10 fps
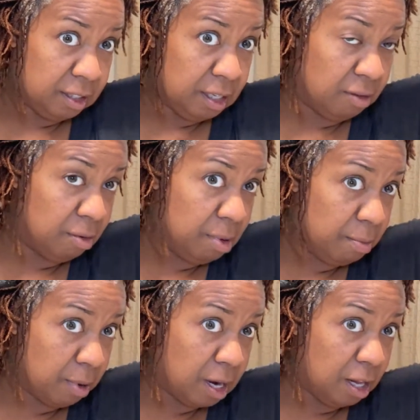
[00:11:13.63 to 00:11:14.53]
And
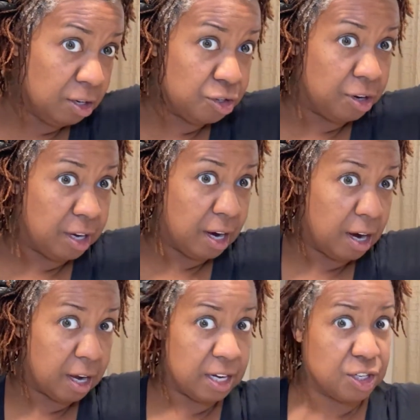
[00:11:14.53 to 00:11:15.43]
remember, color treated
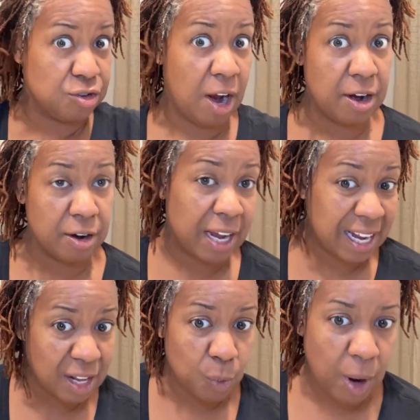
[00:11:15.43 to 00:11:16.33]
hair gets drier
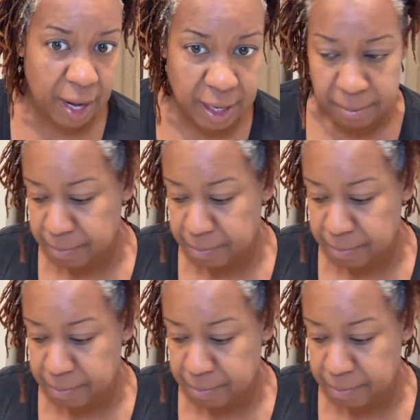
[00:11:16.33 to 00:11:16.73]
anyway.